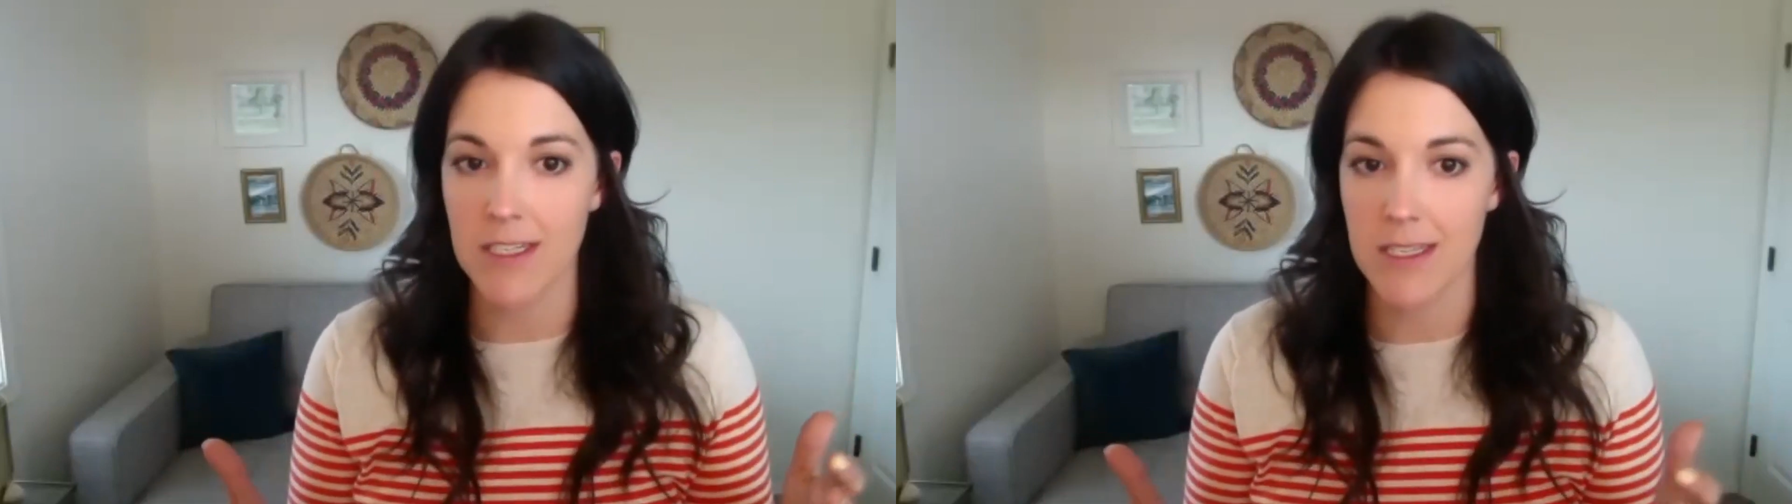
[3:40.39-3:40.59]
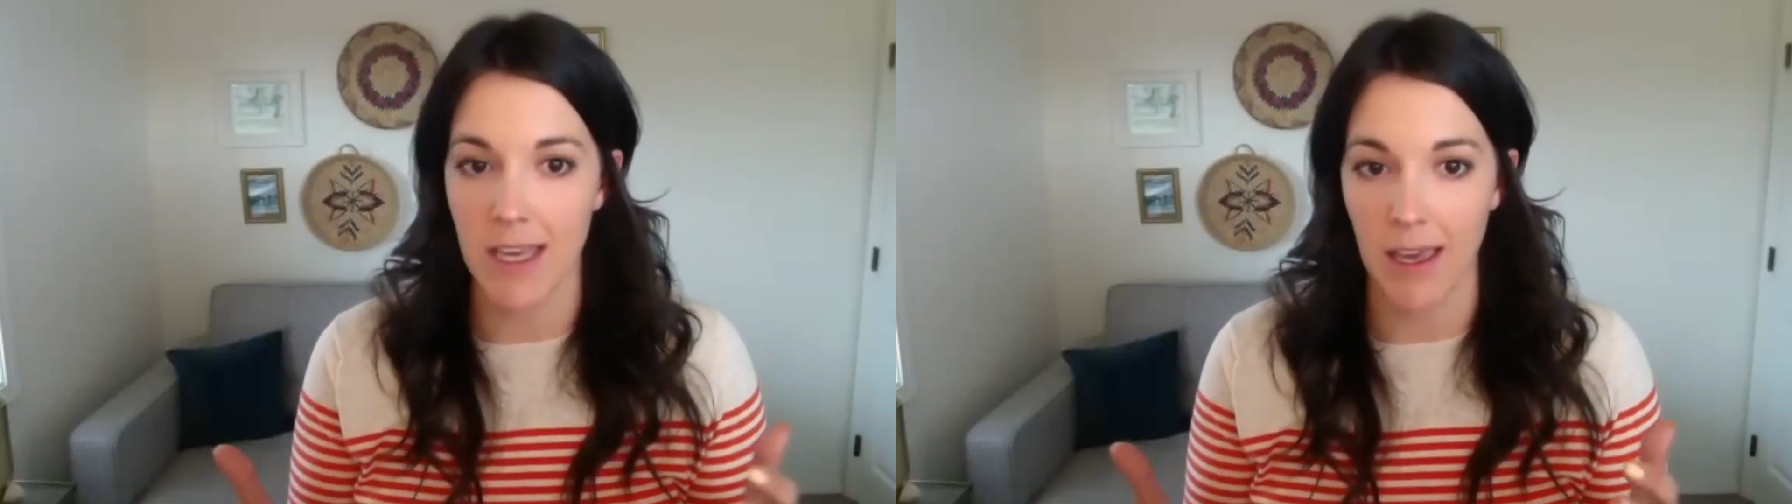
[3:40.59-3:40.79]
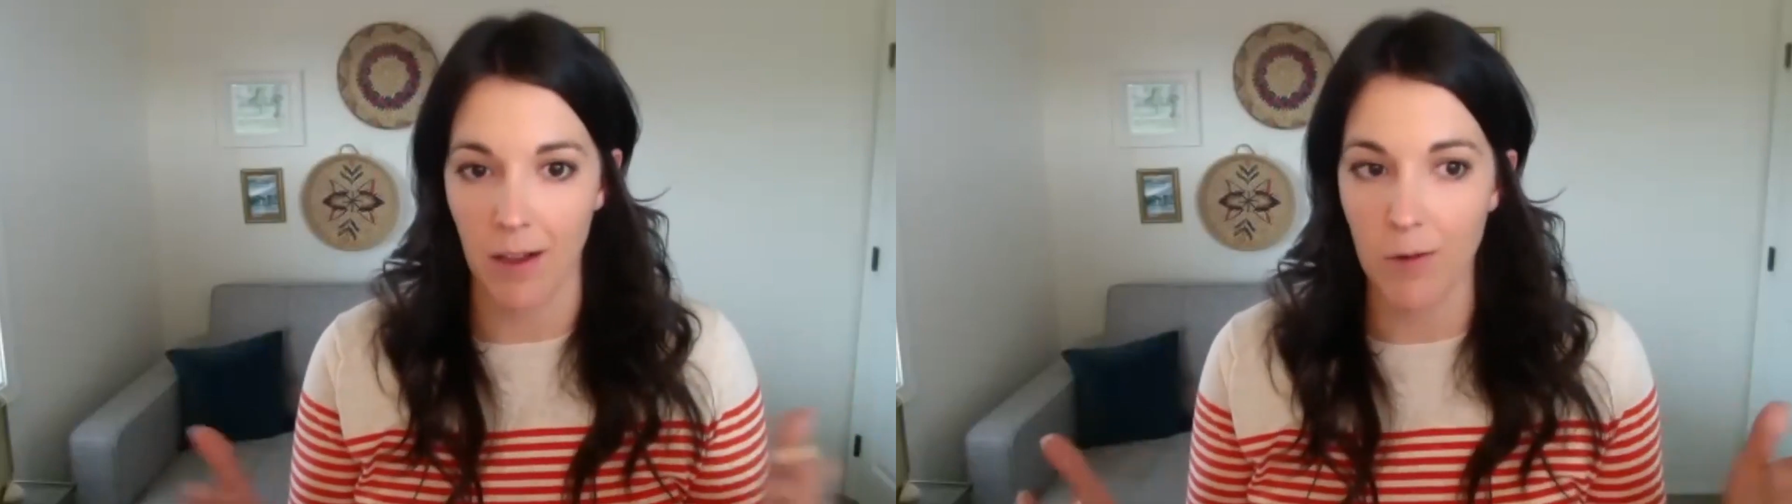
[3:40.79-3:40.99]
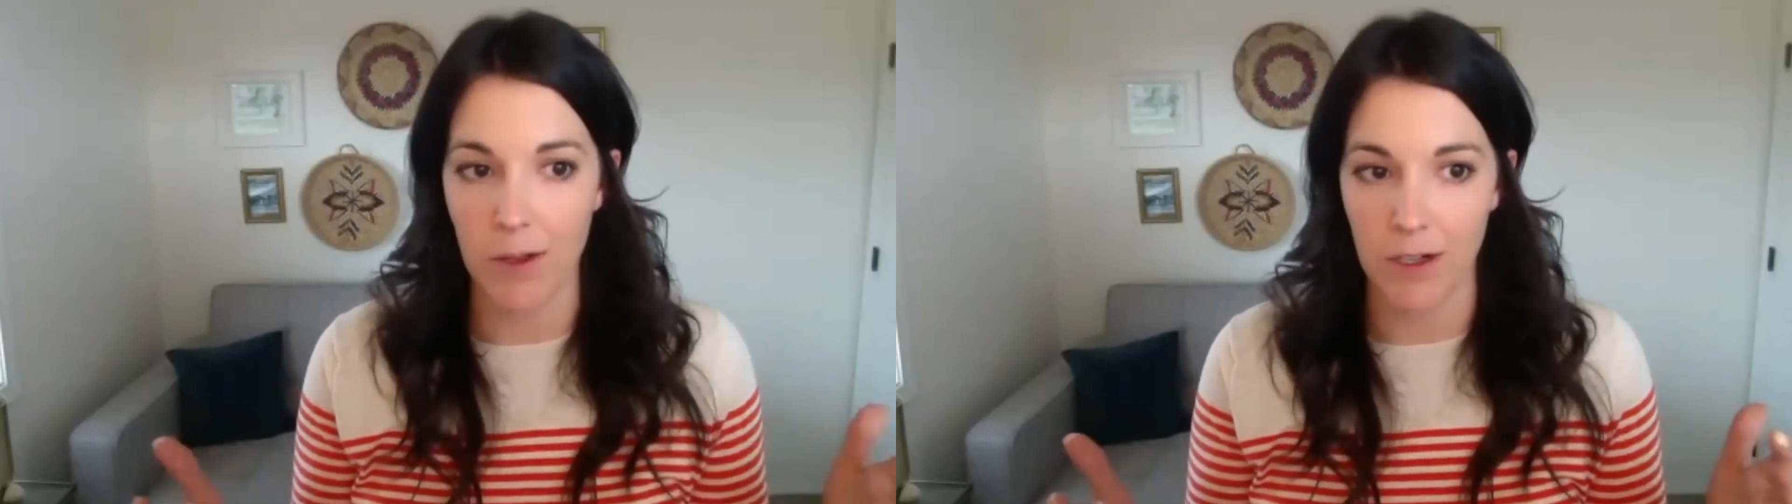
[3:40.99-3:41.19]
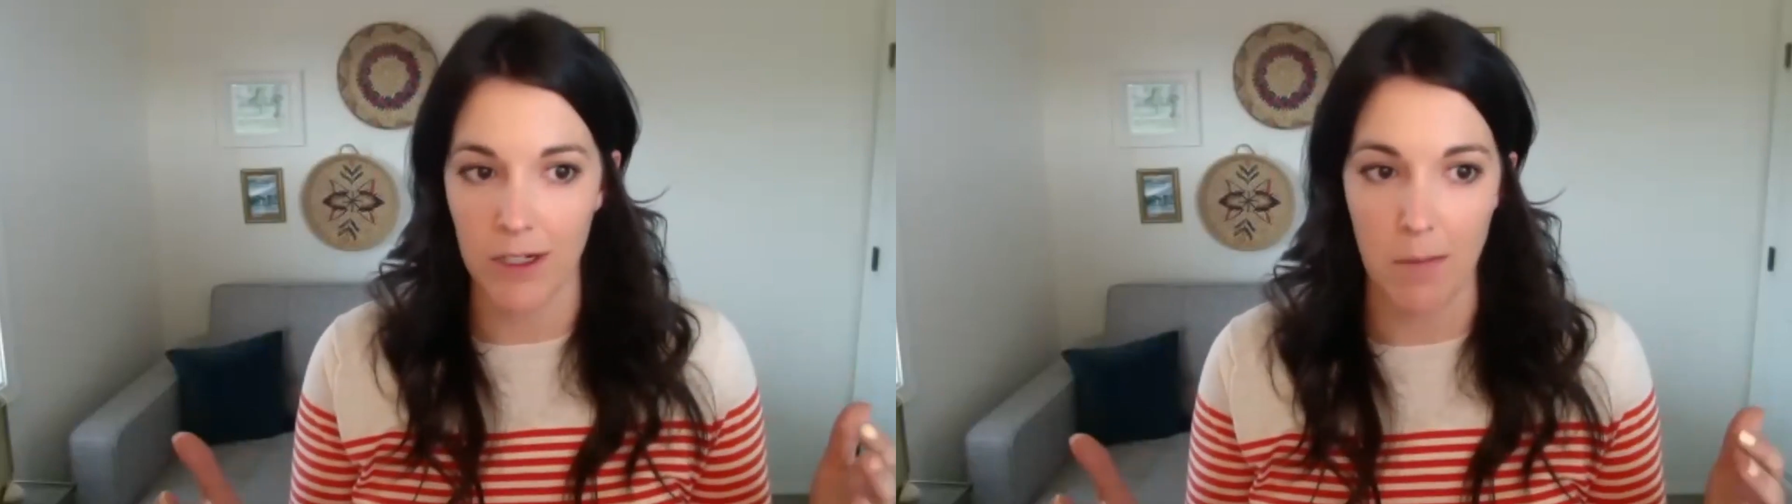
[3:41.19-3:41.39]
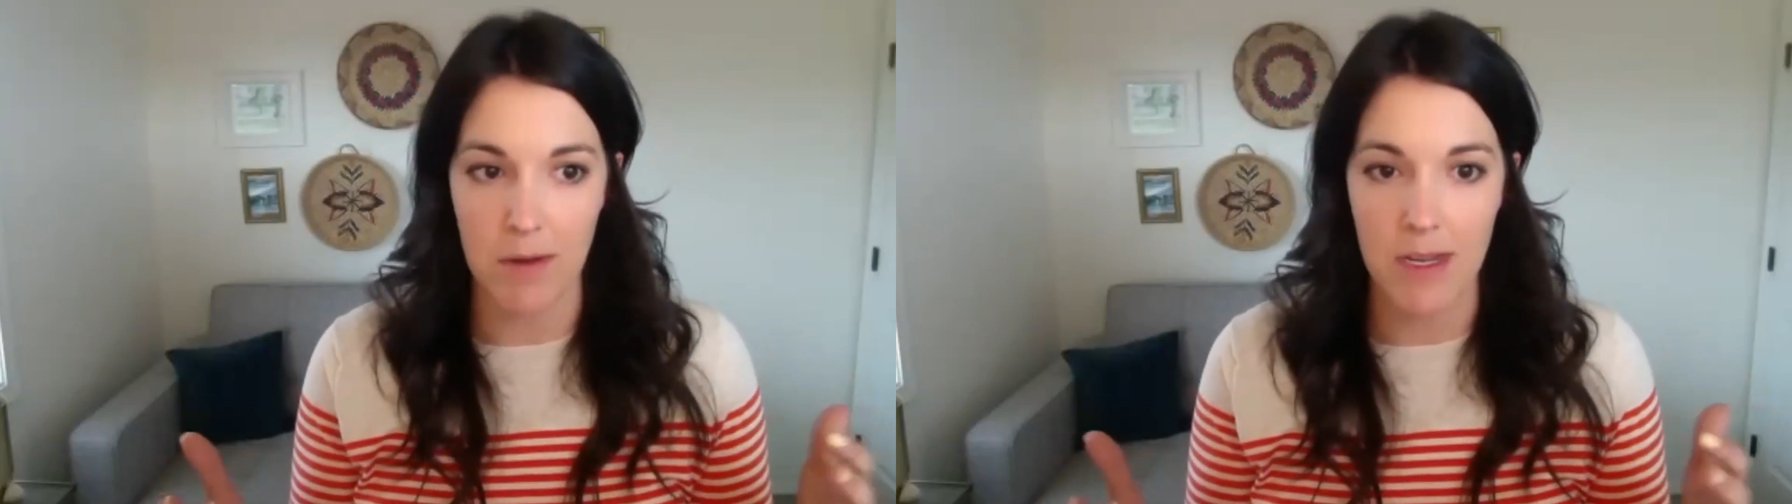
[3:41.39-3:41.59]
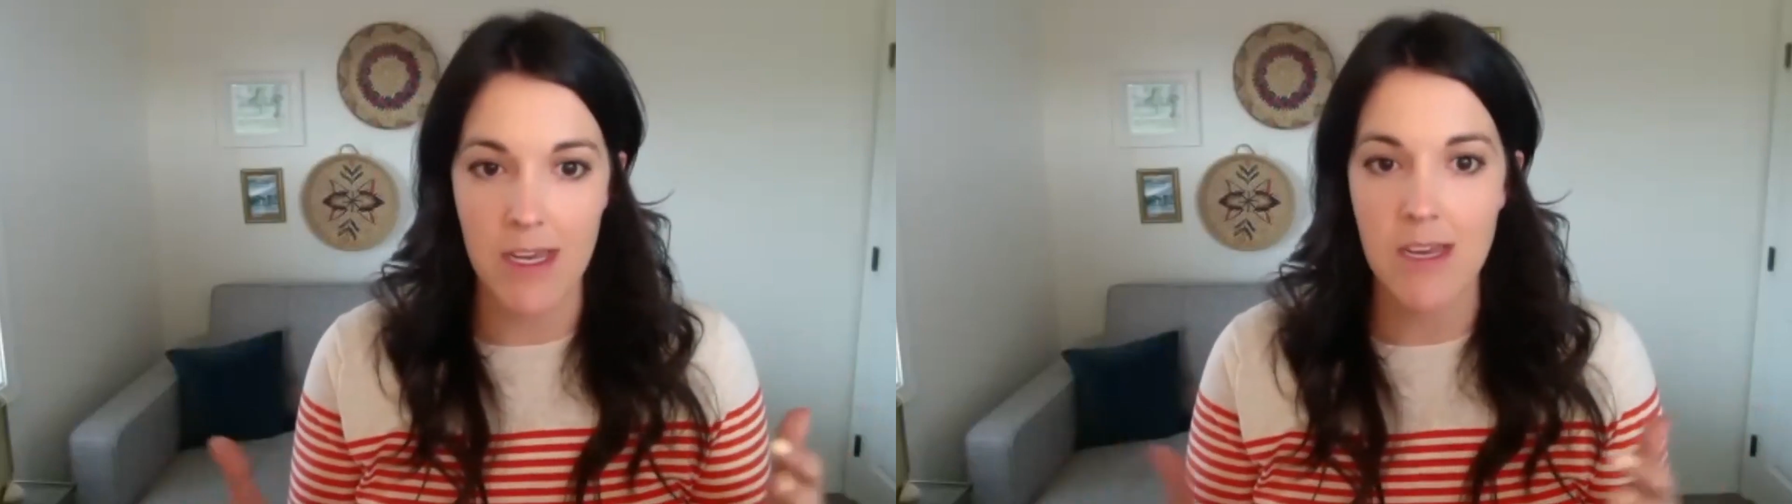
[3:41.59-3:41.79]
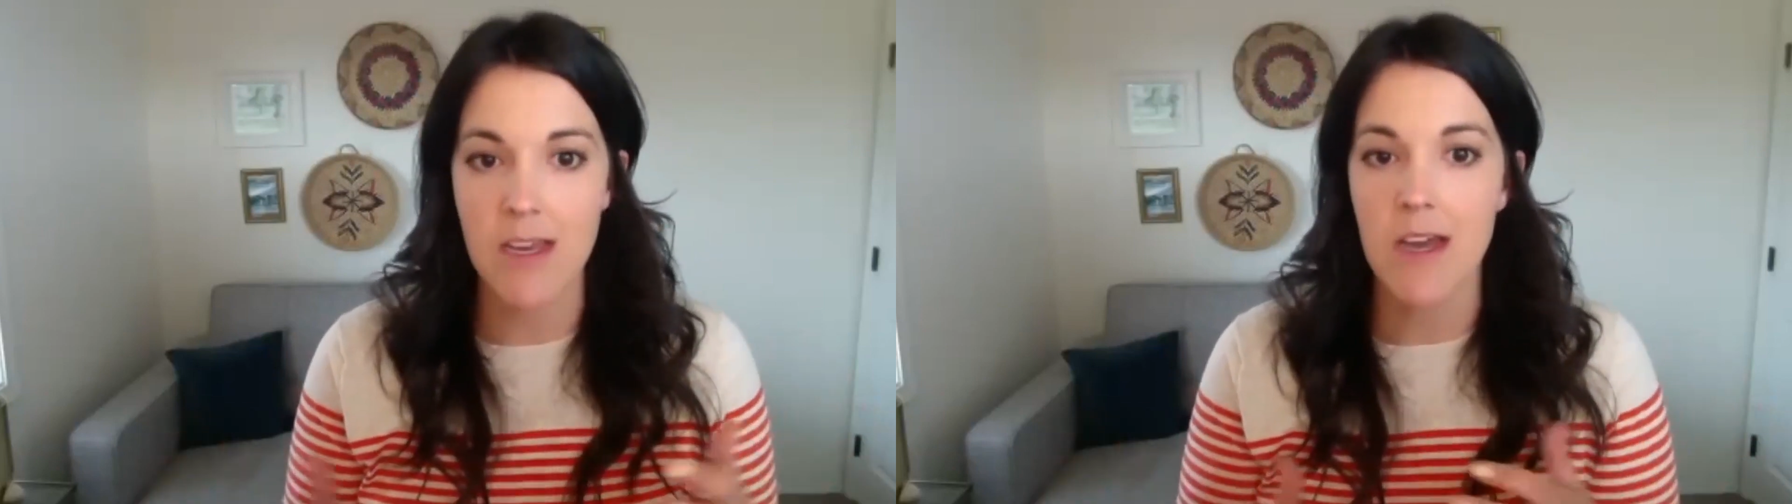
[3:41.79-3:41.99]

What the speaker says: scale with your company?